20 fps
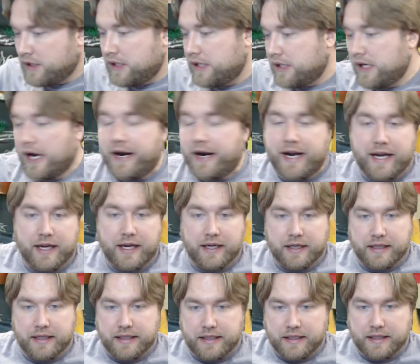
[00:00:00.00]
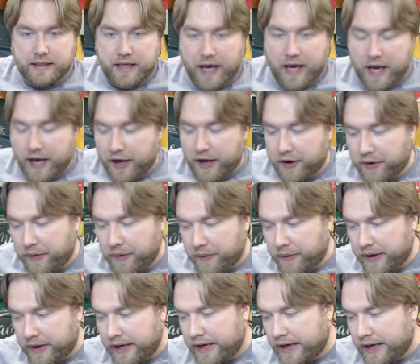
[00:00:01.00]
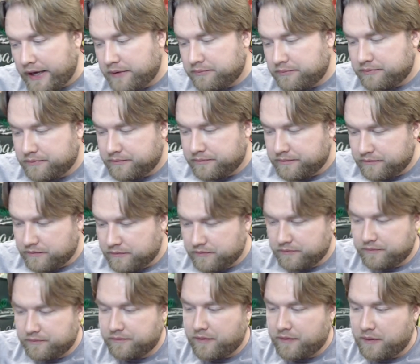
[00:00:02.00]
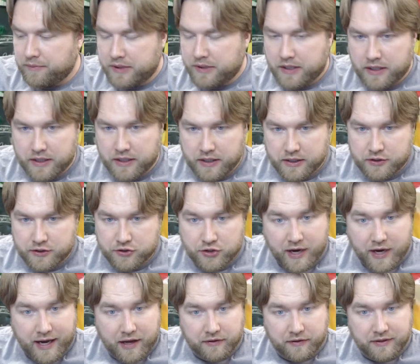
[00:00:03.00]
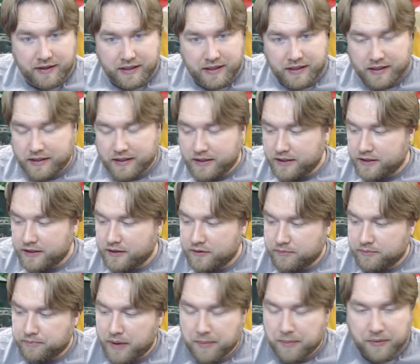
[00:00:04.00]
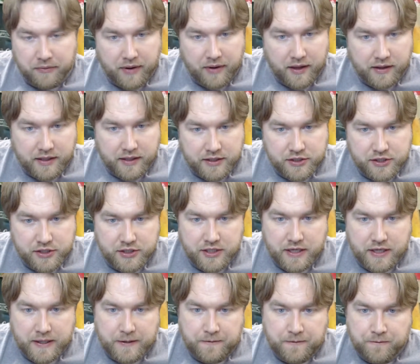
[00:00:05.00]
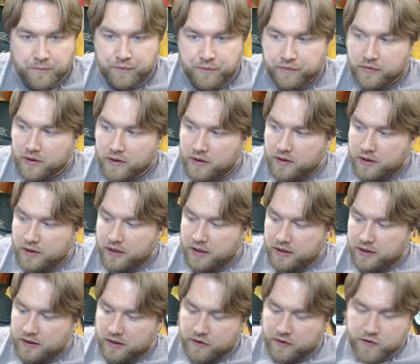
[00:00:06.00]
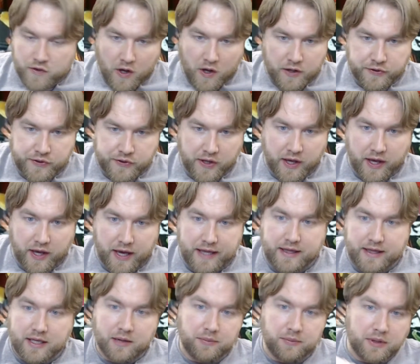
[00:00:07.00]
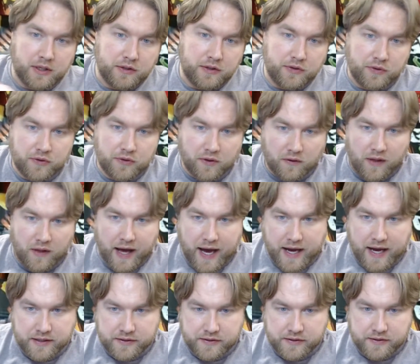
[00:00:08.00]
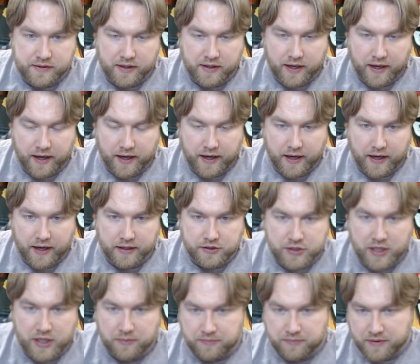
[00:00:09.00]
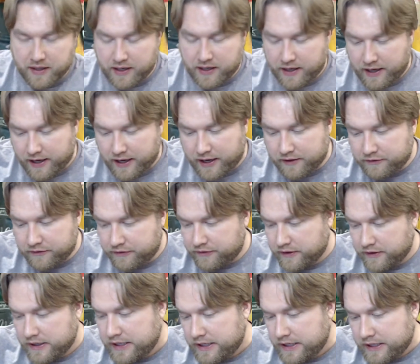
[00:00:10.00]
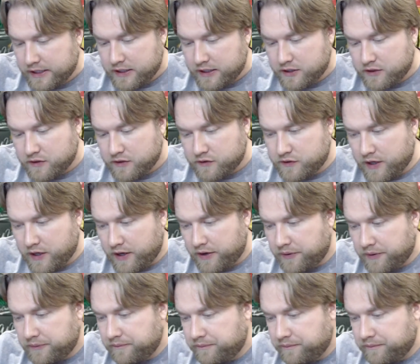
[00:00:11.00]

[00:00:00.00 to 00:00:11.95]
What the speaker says: All right, now I'm gonna try out the pepper relish and the salsa, and then I'm going to do the last chip that I have. So,